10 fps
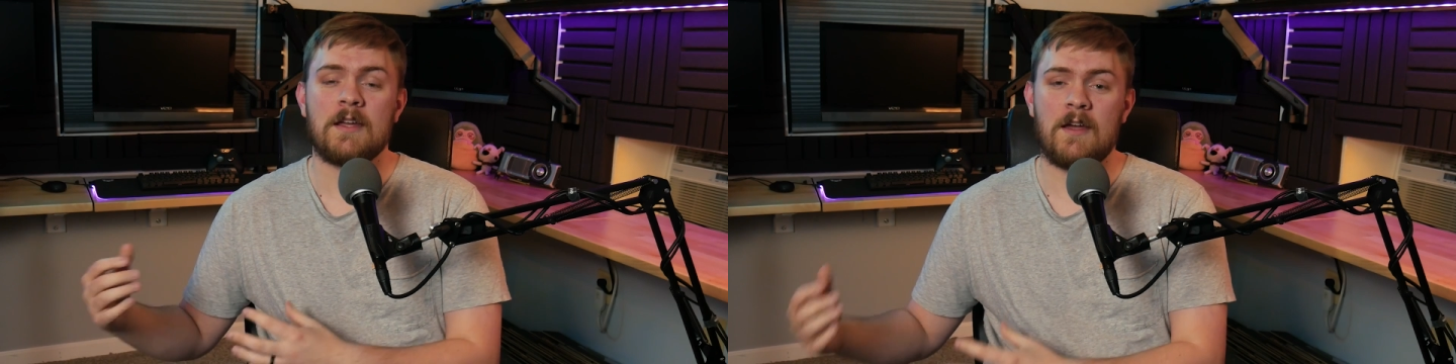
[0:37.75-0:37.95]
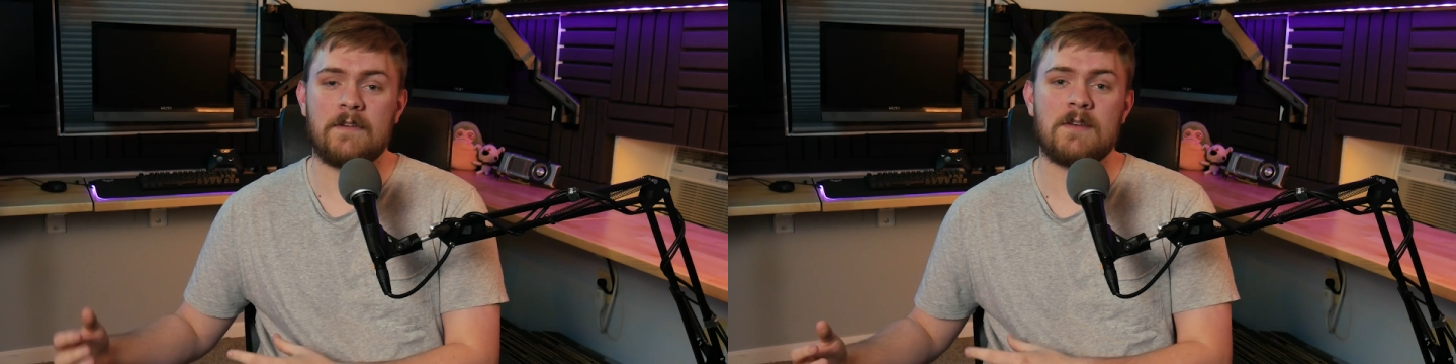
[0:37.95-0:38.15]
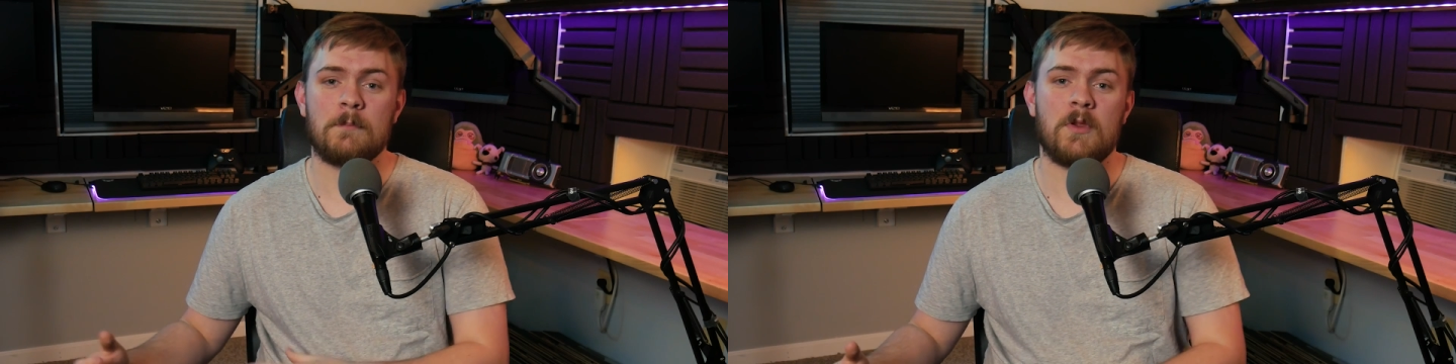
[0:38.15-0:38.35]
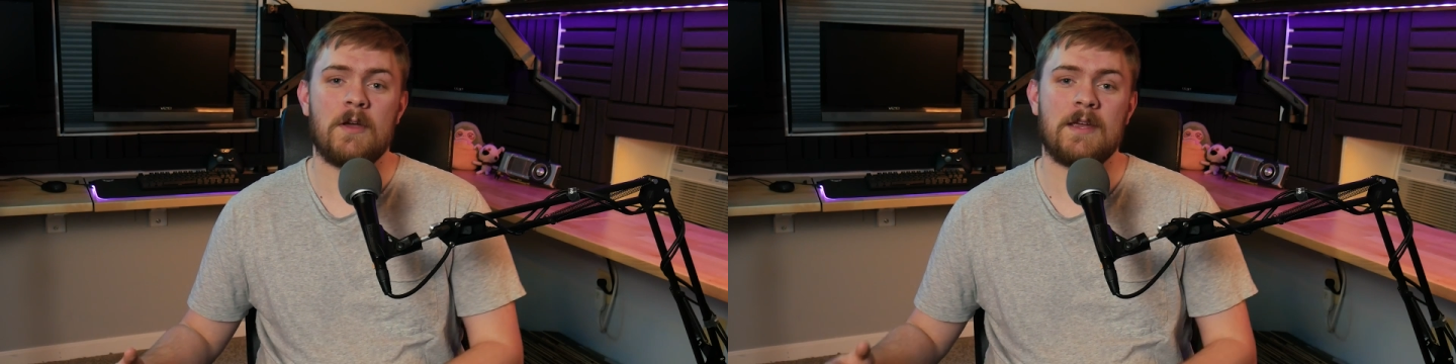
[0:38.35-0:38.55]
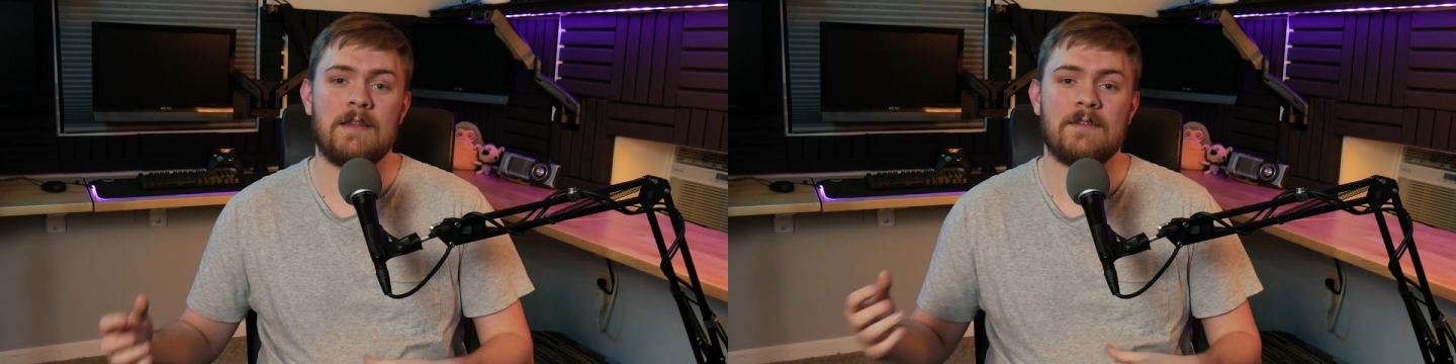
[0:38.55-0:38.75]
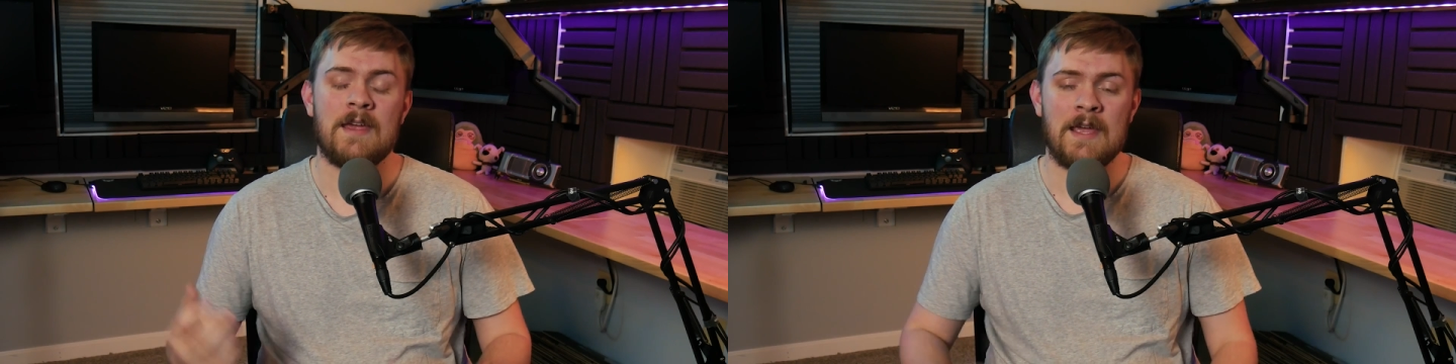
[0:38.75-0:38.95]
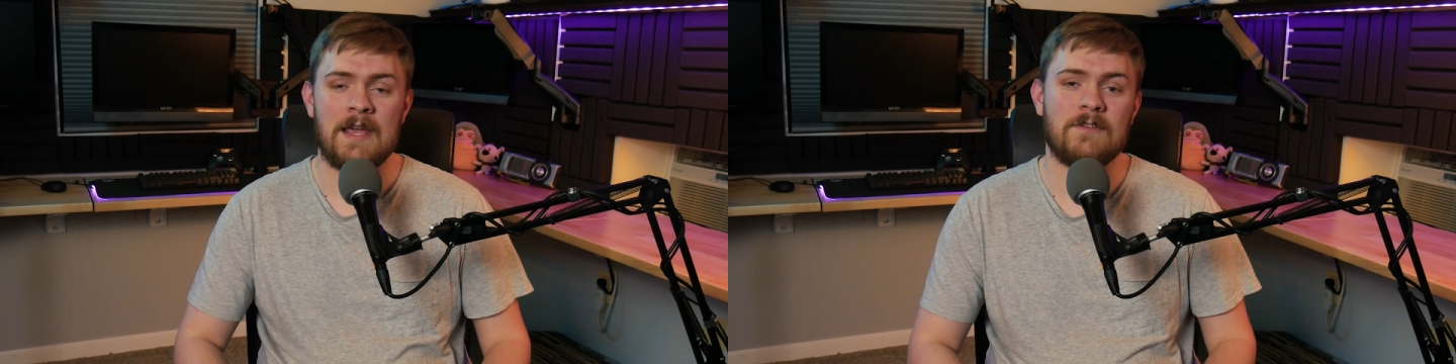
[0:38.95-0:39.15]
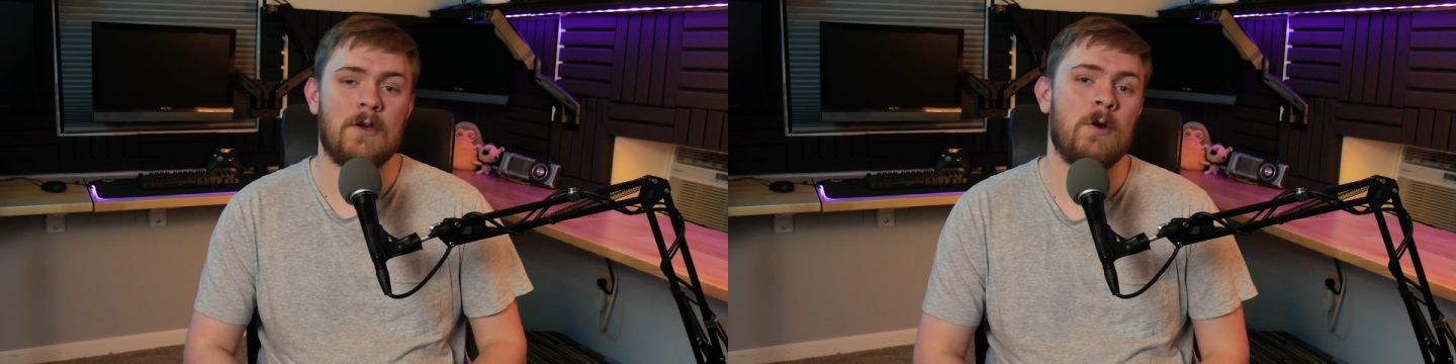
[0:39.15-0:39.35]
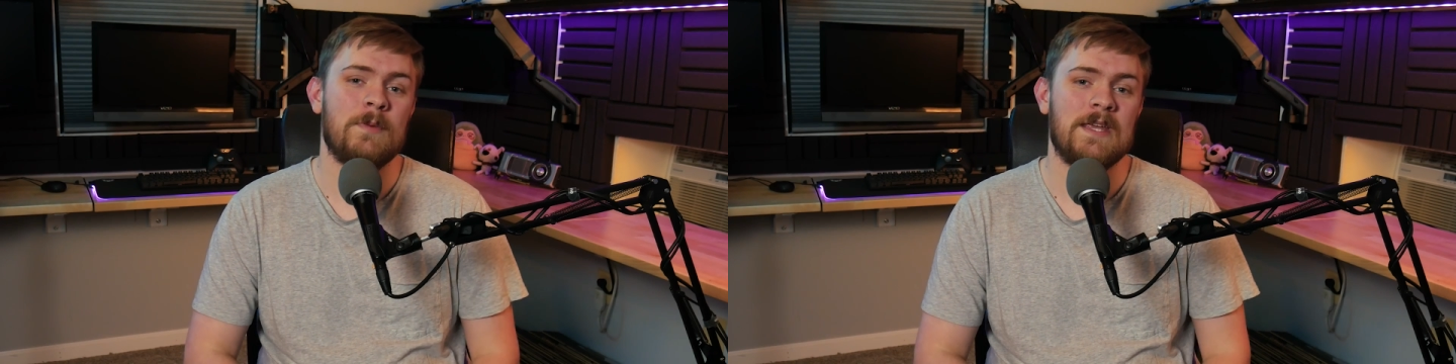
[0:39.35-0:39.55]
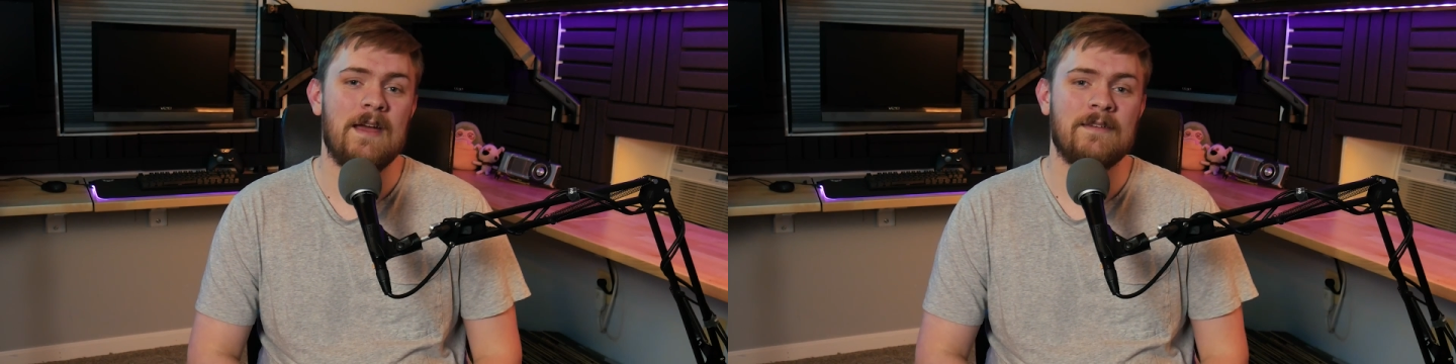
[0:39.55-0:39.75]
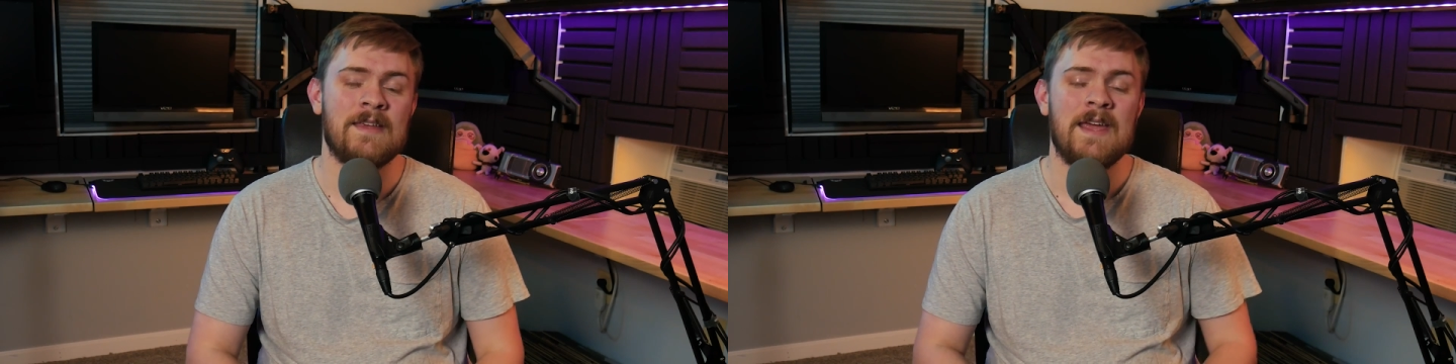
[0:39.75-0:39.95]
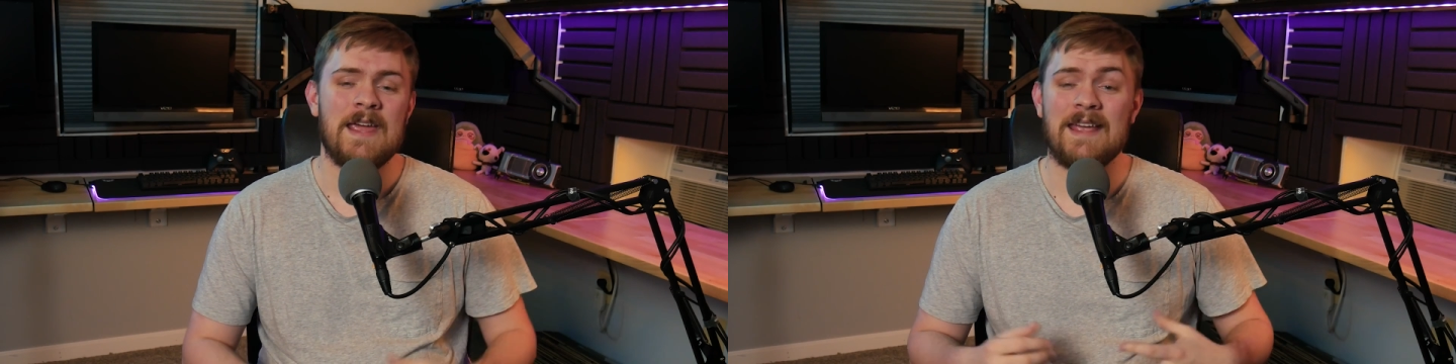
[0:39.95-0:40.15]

custom plugins into OBS.